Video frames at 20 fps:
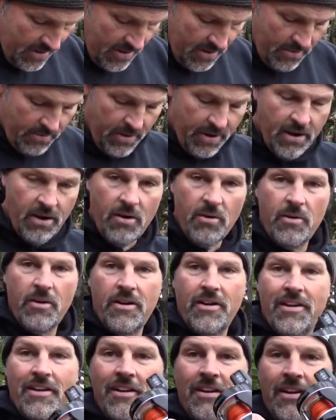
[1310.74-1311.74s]
There we go.
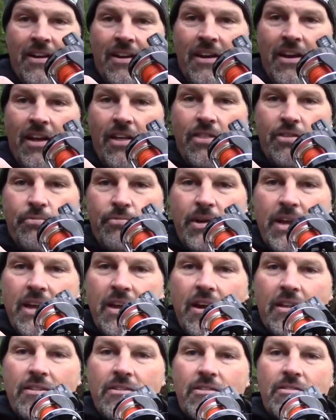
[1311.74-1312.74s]
Three
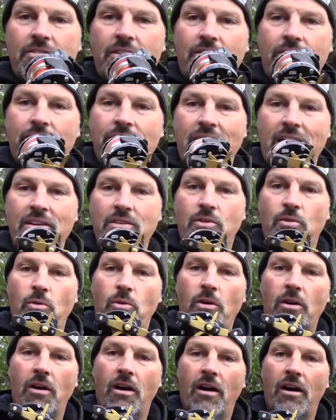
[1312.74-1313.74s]
colors of
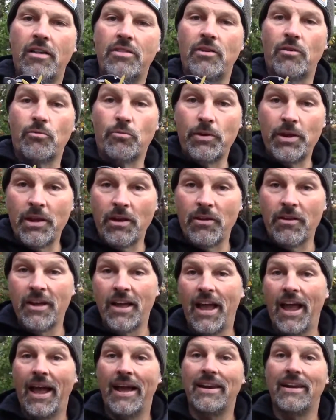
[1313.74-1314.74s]
Leadcore on the reel,
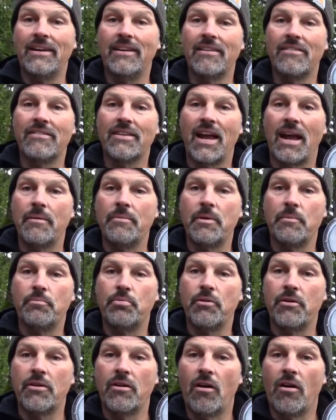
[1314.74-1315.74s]
and it is time to
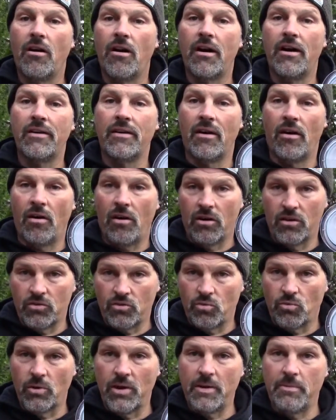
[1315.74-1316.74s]
put on our
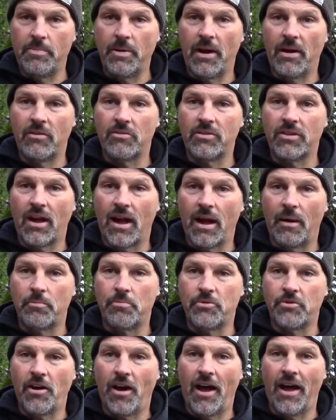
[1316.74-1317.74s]
20-pound
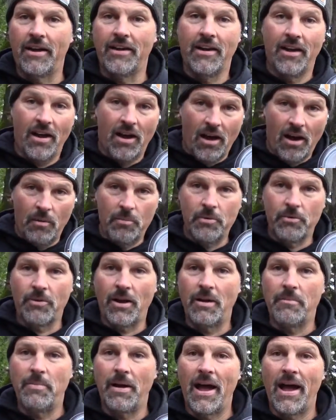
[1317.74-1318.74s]
top shot. I'll be
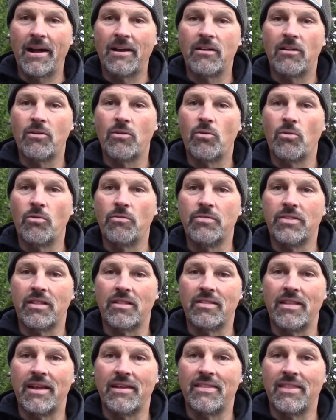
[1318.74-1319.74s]
right back. I'll go over
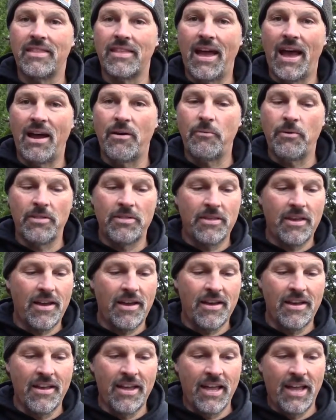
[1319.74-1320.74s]
the length of that with
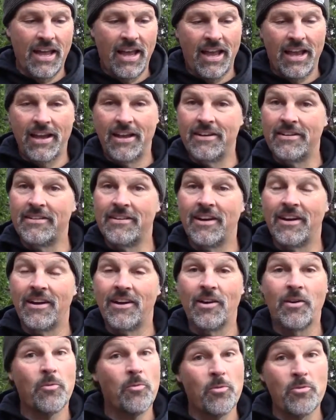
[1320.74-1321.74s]
you, and
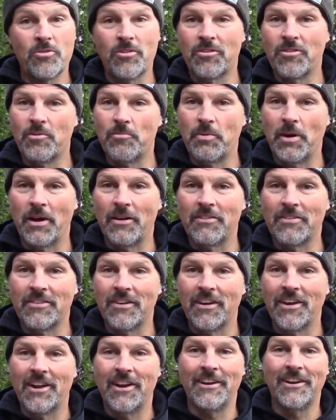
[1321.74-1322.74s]
we're just about
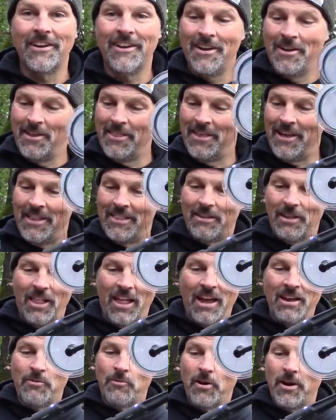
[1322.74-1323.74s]
done. That
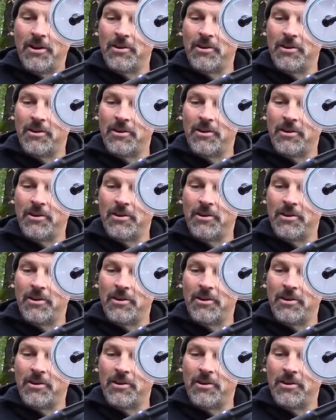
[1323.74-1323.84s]
line